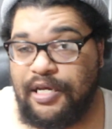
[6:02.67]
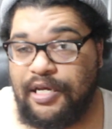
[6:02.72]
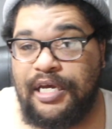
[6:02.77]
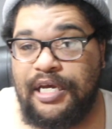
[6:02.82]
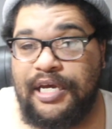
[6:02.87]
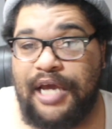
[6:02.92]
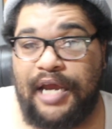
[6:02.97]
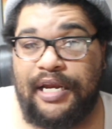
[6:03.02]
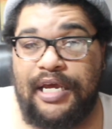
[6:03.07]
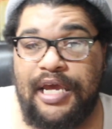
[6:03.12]

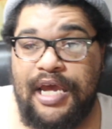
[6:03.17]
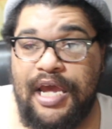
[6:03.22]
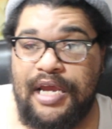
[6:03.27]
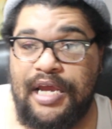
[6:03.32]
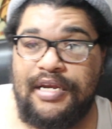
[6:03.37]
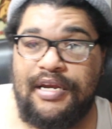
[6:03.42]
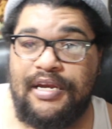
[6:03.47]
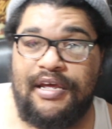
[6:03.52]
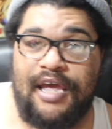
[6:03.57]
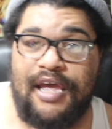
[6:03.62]
He got hit
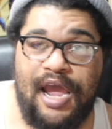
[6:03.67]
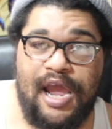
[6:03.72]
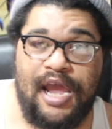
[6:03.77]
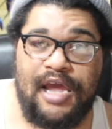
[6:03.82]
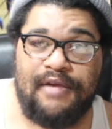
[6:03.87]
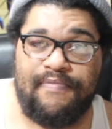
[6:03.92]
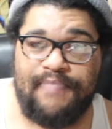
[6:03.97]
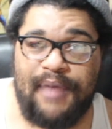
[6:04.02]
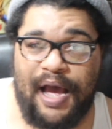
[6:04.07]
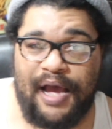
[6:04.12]
in the
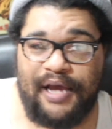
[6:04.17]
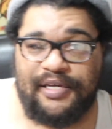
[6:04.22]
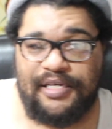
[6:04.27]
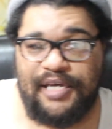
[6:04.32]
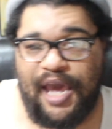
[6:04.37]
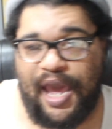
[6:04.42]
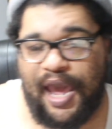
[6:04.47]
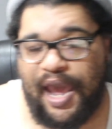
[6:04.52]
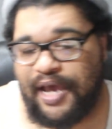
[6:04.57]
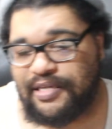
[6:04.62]
head by a
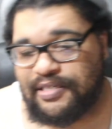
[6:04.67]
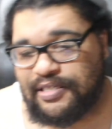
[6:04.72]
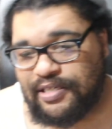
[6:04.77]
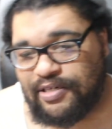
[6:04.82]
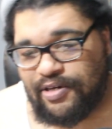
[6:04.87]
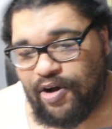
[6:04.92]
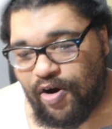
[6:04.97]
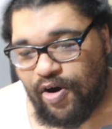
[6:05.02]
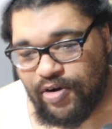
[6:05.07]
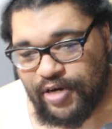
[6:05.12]
cast
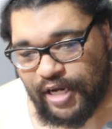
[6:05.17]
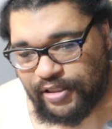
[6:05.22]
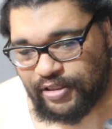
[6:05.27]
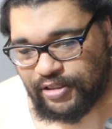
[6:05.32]
and all that